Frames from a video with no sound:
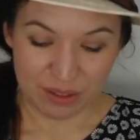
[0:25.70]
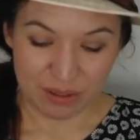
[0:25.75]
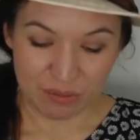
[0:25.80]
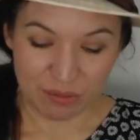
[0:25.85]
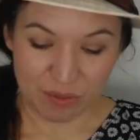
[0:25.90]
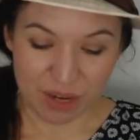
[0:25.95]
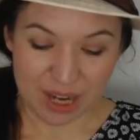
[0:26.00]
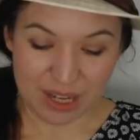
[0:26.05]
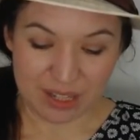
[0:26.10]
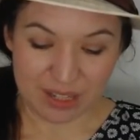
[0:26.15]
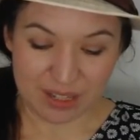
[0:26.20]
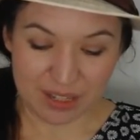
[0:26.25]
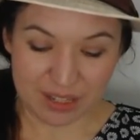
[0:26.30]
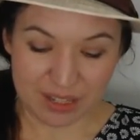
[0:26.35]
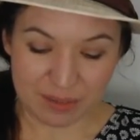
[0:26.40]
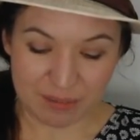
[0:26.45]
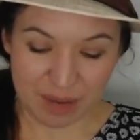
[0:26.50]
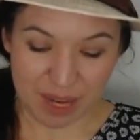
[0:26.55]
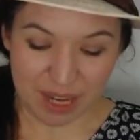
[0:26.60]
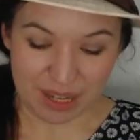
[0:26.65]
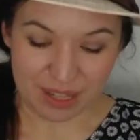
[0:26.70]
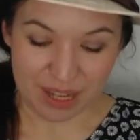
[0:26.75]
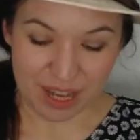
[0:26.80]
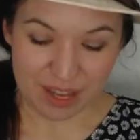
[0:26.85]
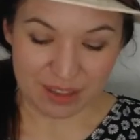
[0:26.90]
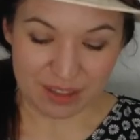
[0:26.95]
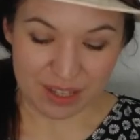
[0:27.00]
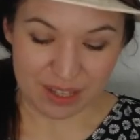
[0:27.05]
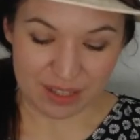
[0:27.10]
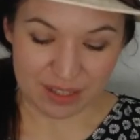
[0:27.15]
"Where did this man
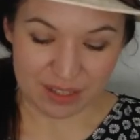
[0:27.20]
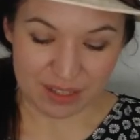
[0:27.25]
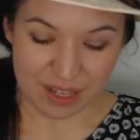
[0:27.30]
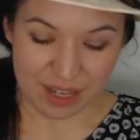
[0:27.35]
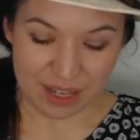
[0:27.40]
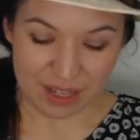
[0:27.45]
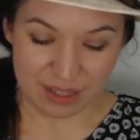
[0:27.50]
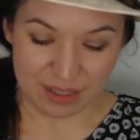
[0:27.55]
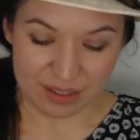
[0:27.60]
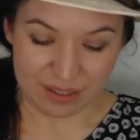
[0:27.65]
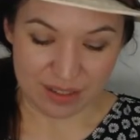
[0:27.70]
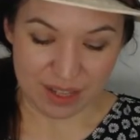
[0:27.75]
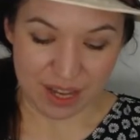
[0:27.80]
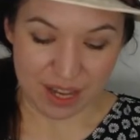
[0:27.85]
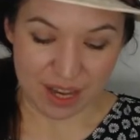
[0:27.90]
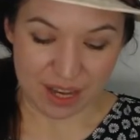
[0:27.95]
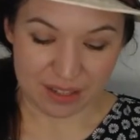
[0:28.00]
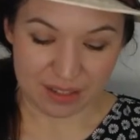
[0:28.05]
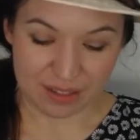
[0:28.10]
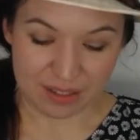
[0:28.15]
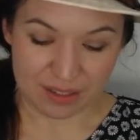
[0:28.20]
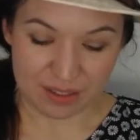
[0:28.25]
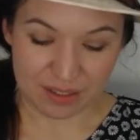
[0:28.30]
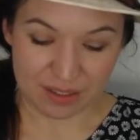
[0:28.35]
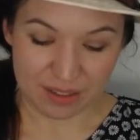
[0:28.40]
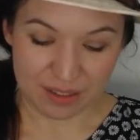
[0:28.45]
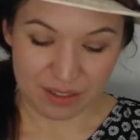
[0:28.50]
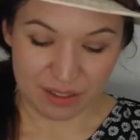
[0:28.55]
get these things?" they asked.